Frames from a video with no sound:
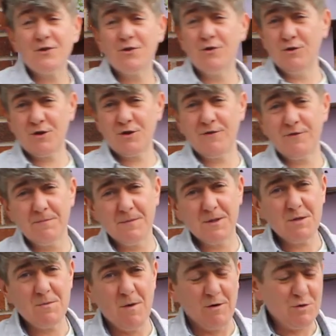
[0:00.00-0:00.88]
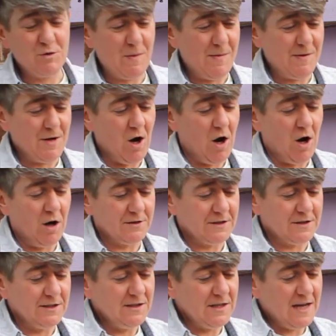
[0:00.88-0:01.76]
are also from the Tomorrow's Women
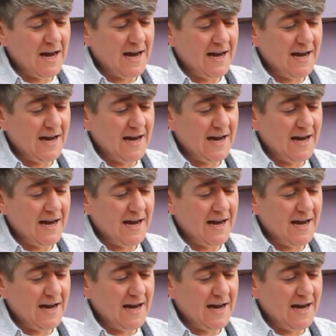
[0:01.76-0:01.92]
garden.